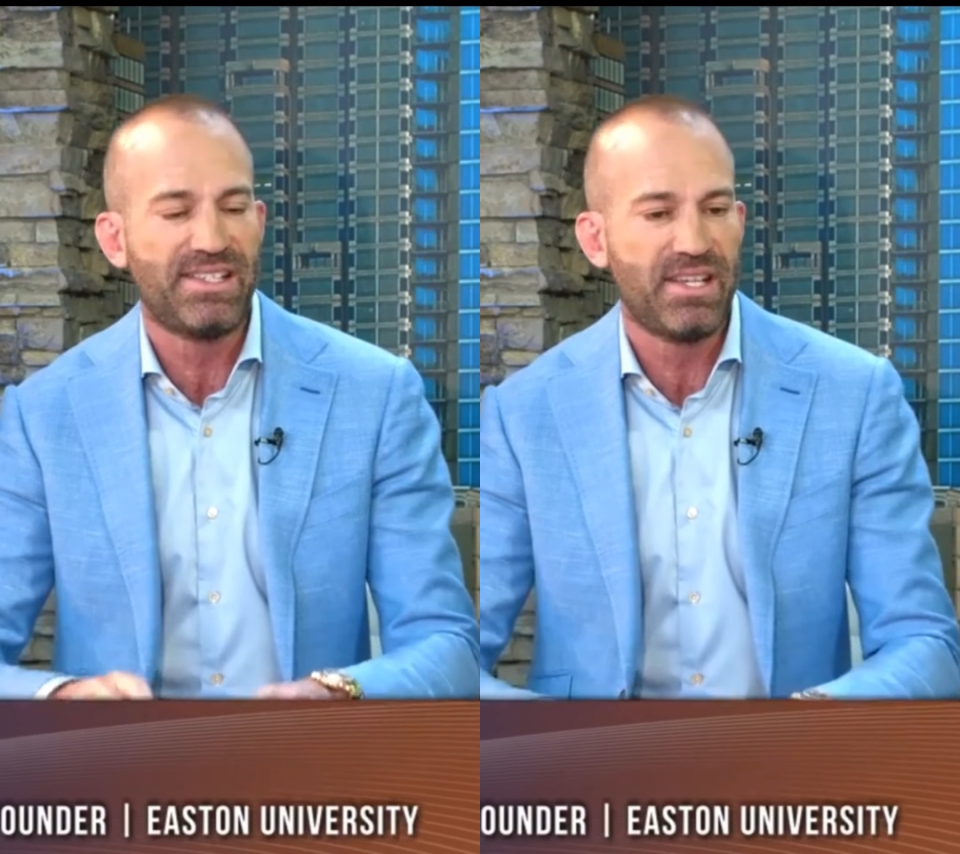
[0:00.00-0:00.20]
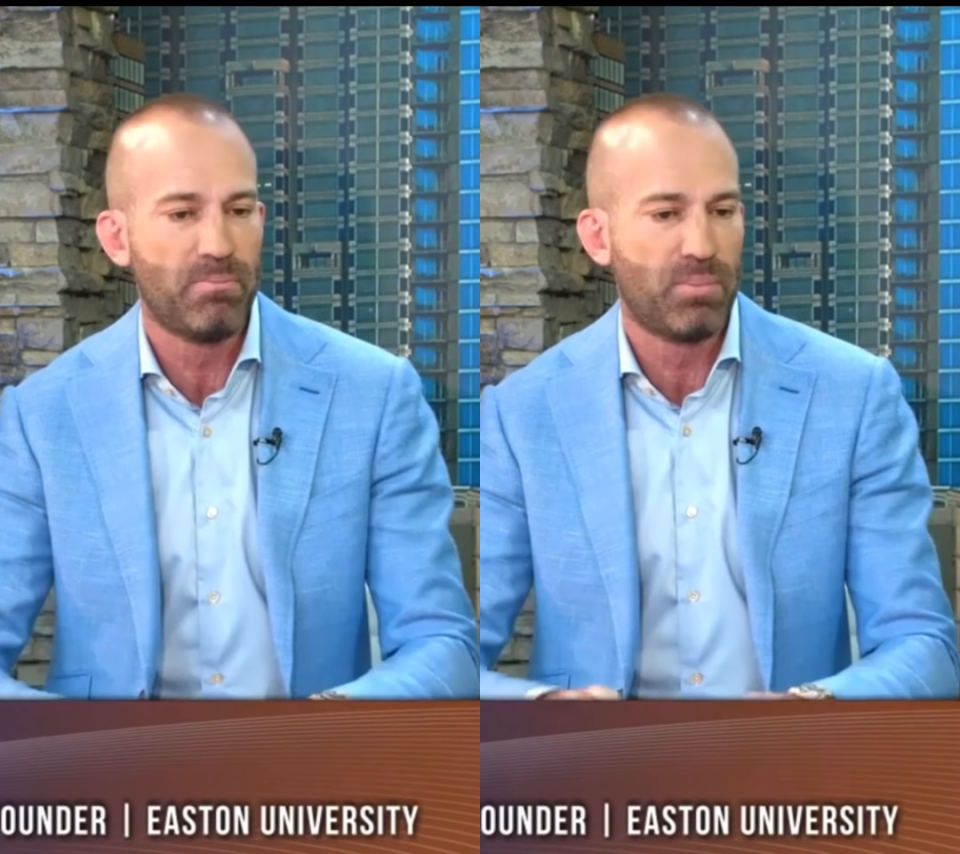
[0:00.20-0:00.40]

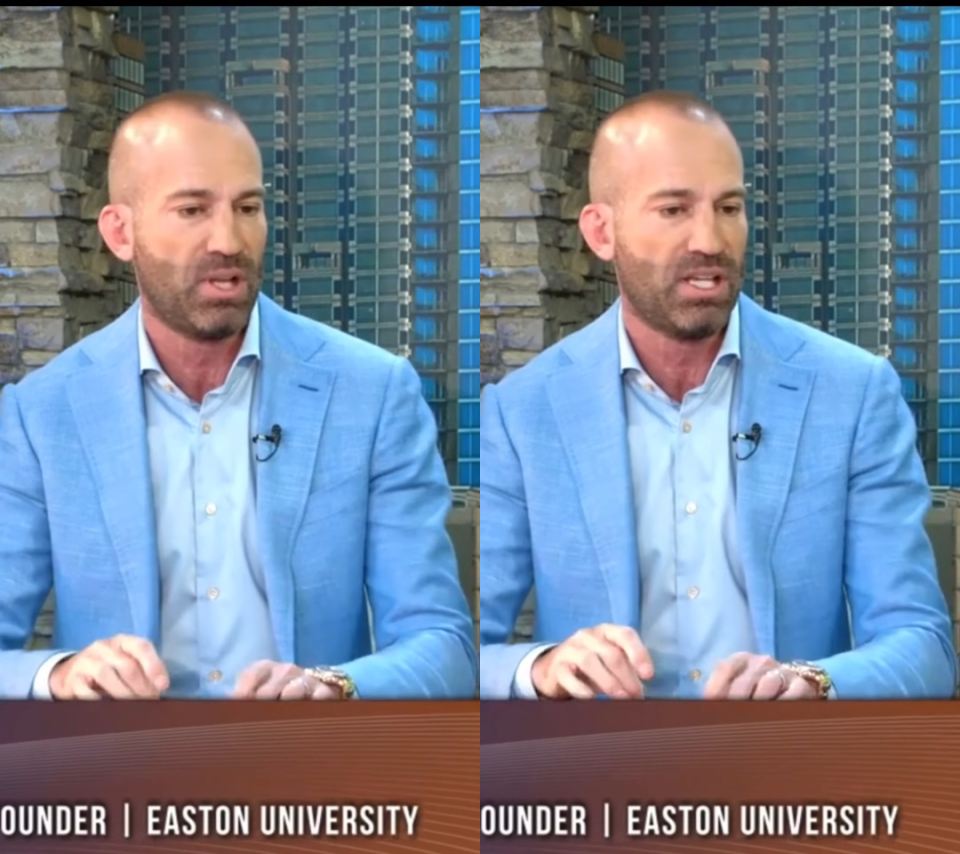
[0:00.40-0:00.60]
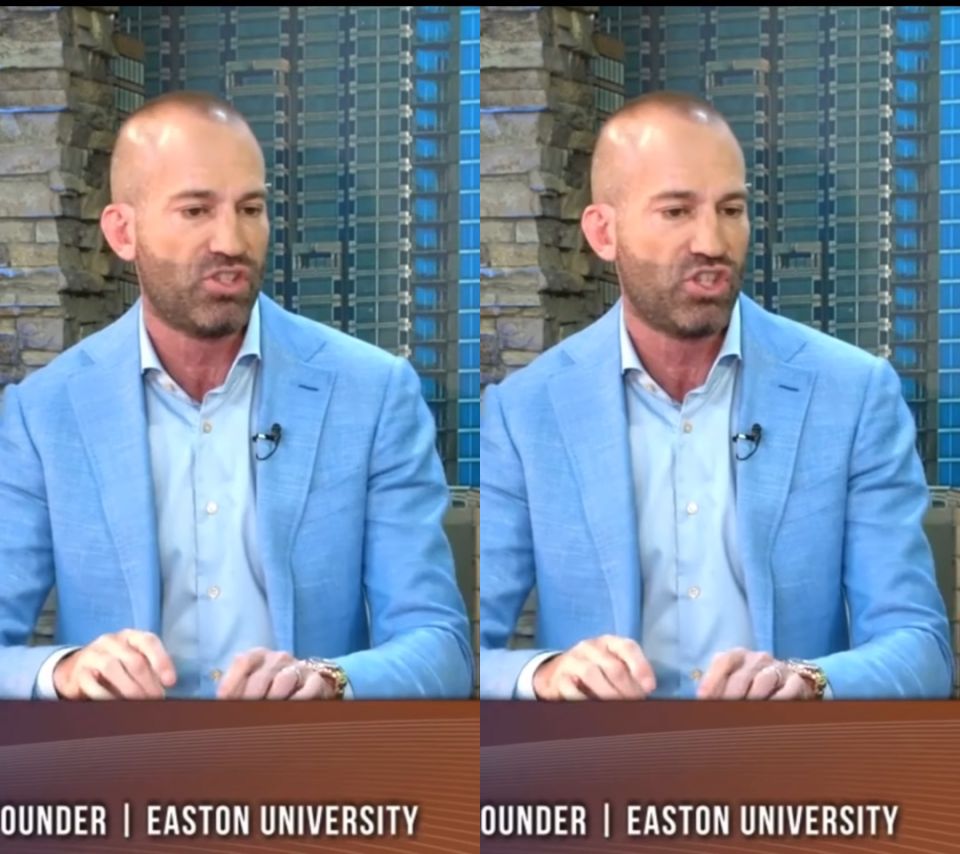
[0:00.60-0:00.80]

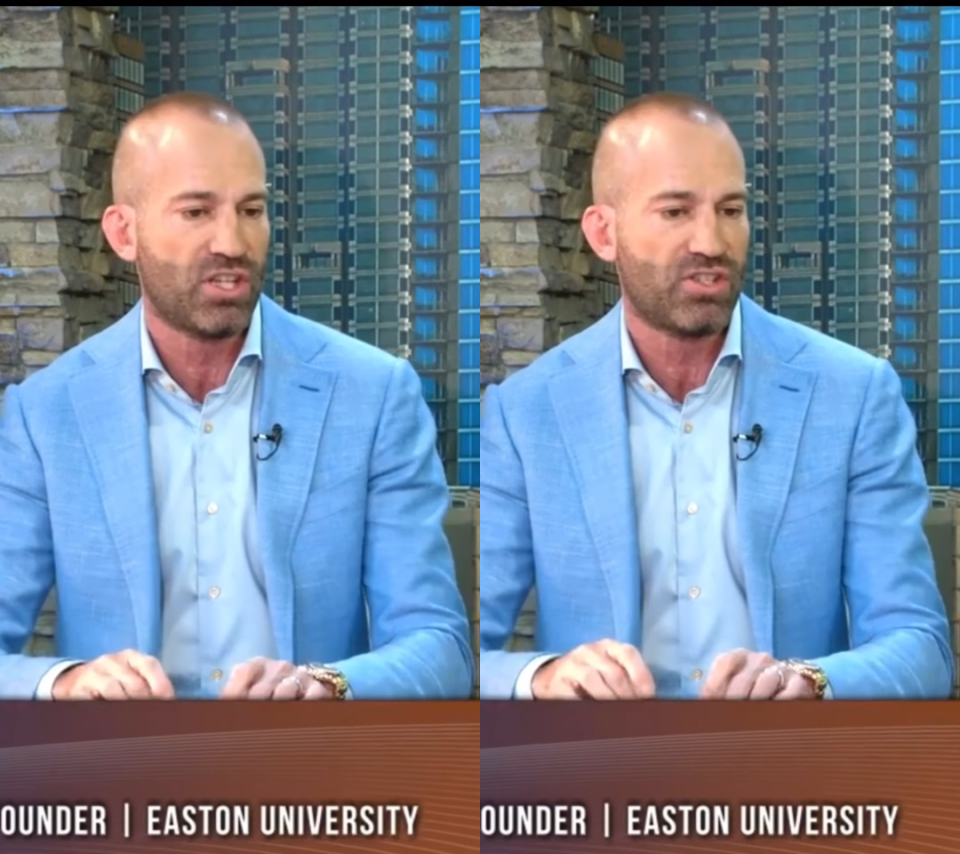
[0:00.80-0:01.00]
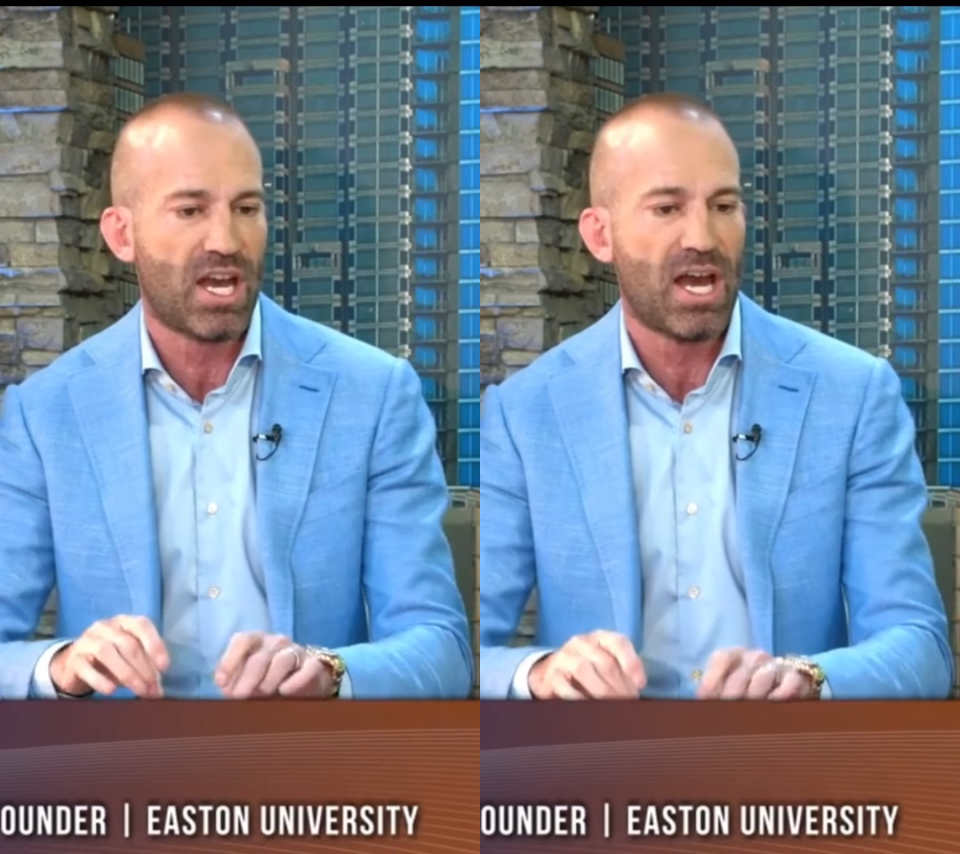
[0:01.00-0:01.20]
simple as
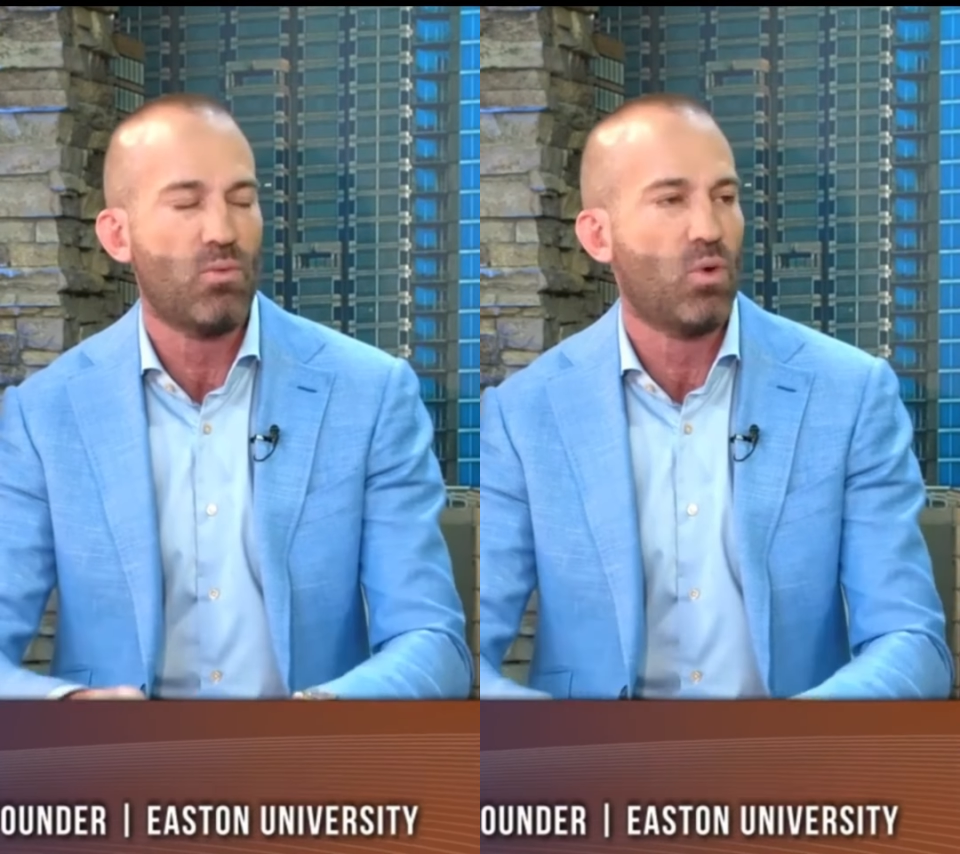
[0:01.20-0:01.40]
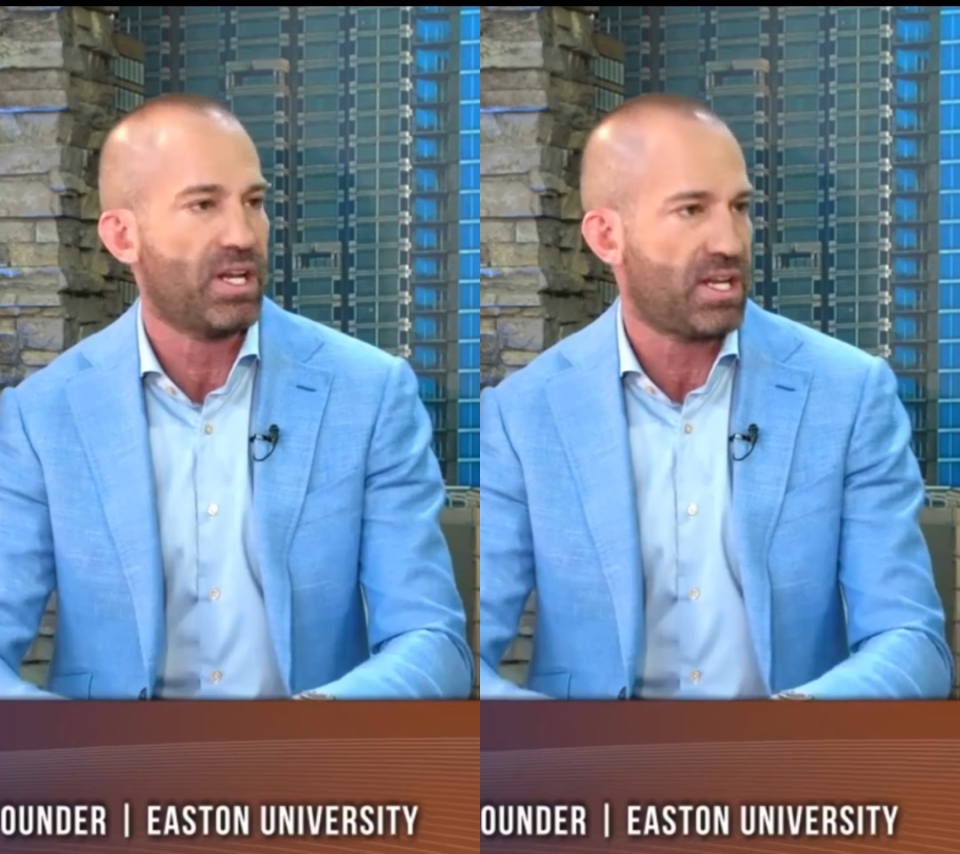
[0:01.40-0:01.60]
just I
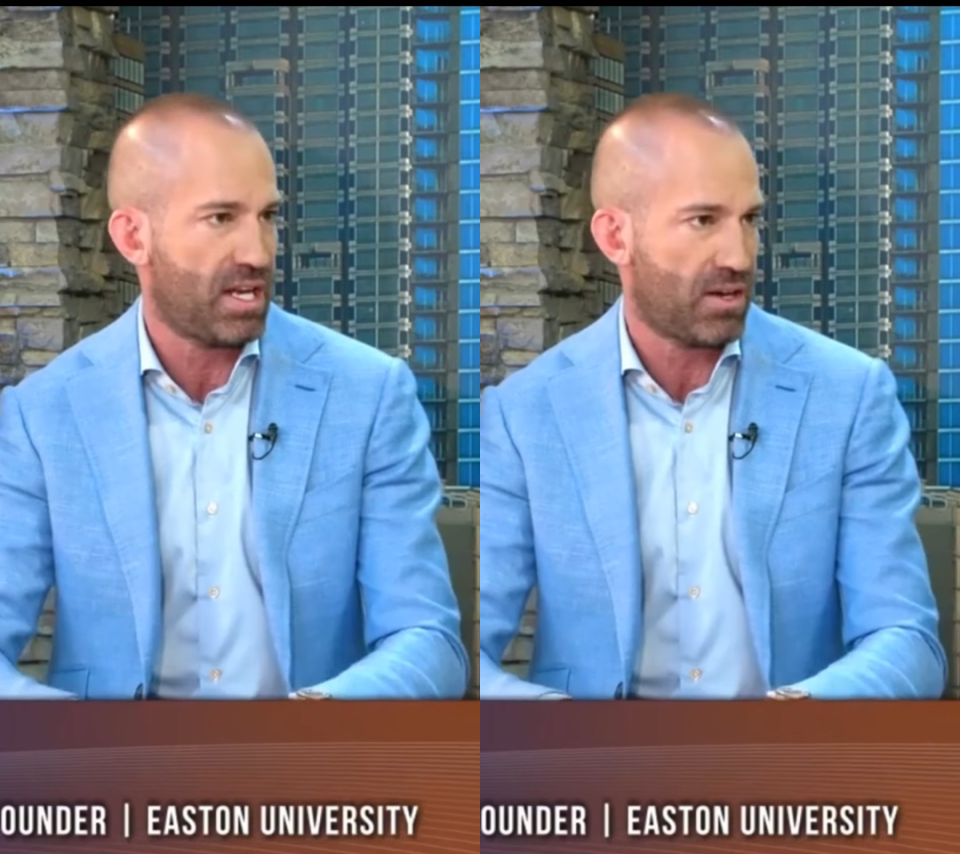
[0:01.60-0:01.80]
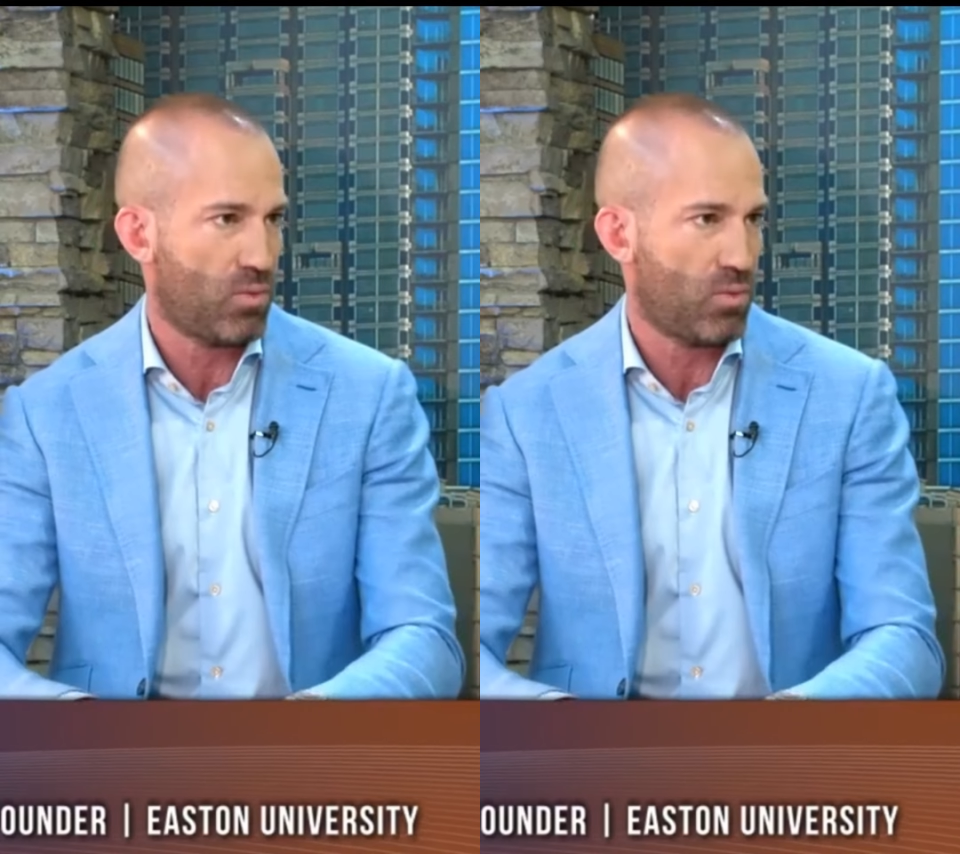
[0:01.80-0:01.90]
want to care,